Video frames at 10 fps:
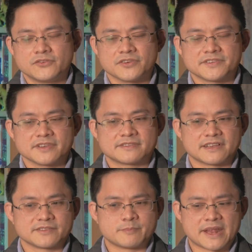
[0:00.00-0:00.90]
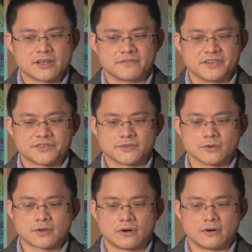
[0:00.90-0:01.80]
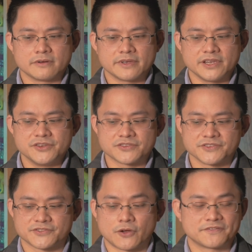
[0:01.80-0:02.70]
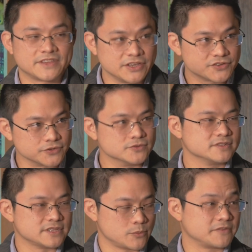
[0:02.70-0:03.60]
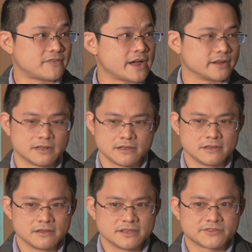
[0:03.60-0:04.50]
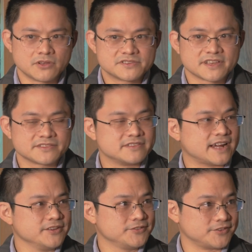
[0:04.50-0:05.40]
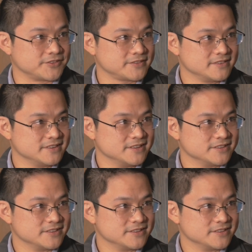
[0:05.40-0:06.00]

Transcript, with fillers: interesting is that many of these so-called ancient soft tissue that mm-hmm. we find it's not just in dinosaurs.